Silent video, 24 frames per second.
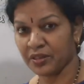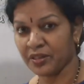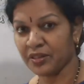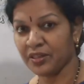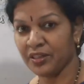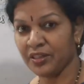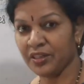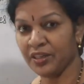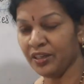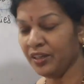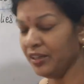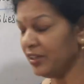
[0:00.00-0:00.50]

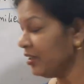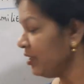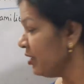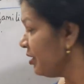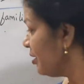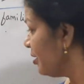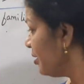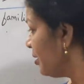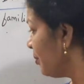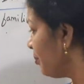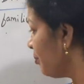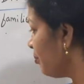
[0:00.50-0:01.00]
Clear?
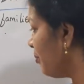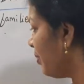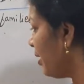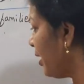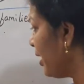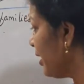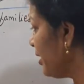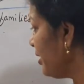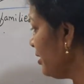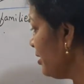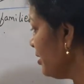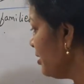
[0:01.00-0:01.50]

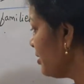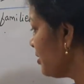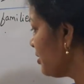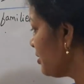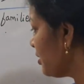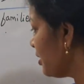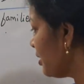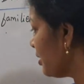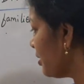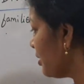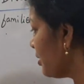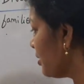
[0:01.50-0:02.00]
By
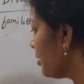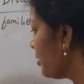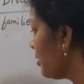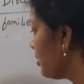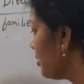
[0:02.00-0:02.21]
10.